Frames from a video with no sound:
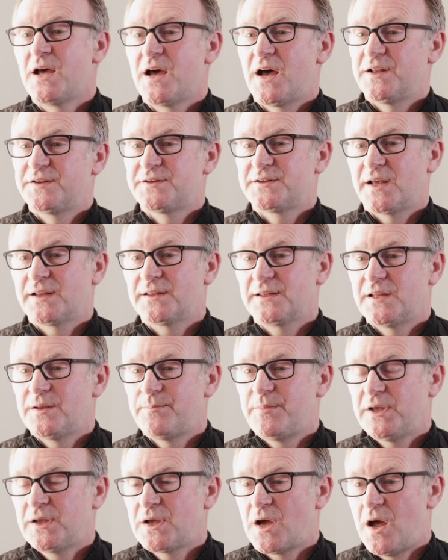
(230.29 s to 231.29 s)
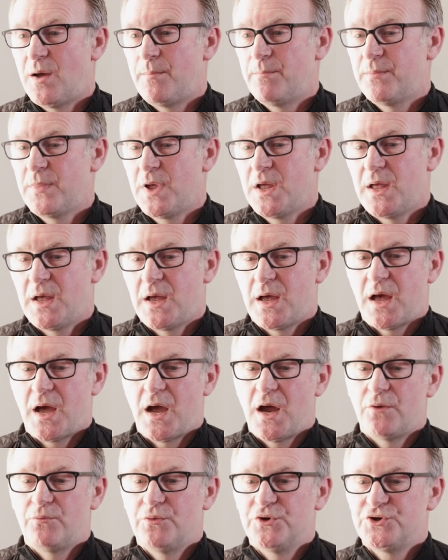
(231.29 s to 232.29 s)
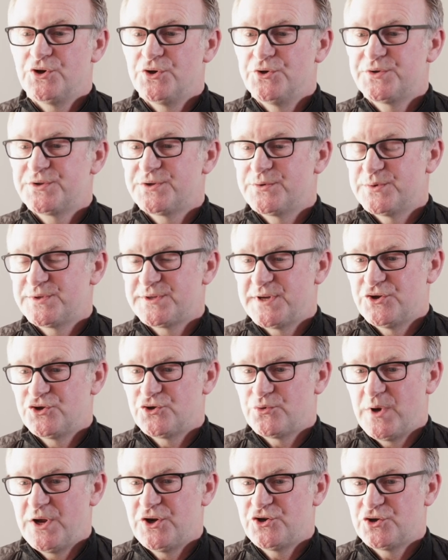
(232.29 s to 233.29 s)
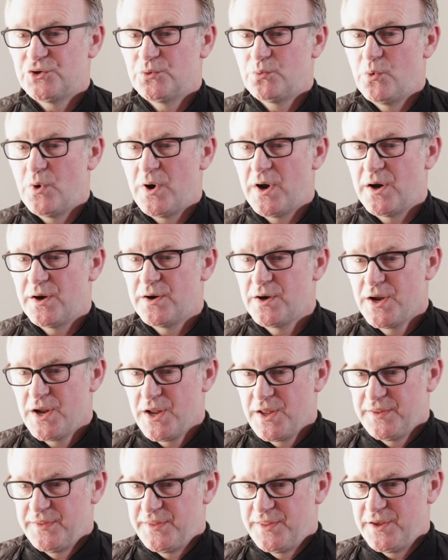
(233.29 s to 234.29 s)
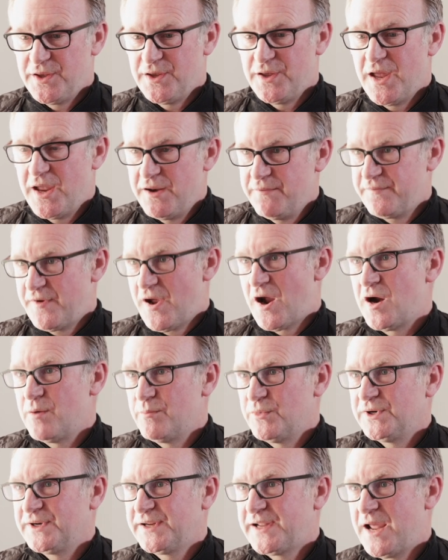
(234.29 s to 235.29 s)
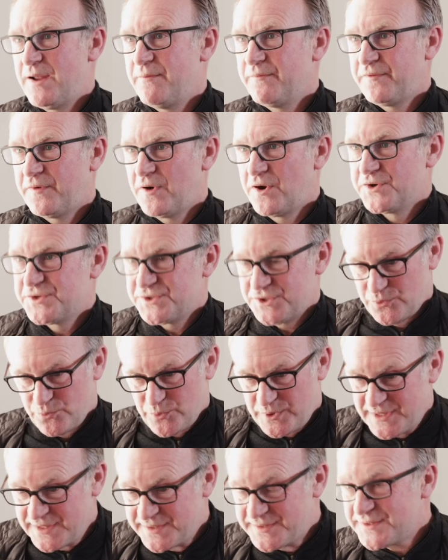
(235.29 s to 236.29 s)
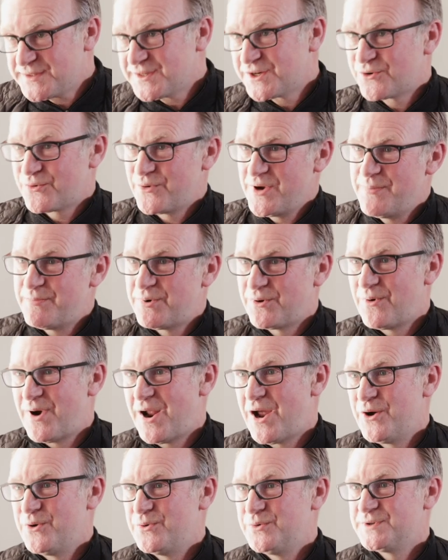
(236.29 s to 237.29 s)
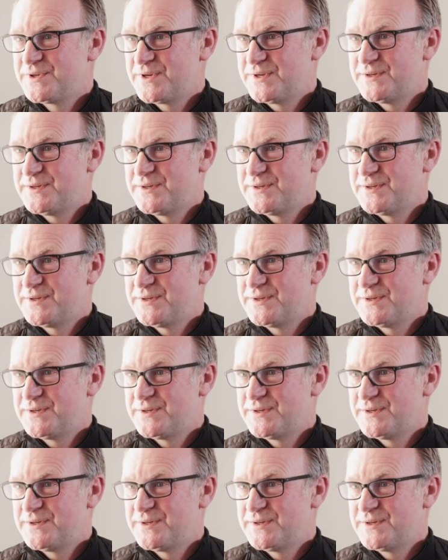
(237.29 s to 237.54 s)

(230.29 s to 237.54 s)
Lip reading: had suddenly become reduced to a situation where the environment came first and we needed to creep around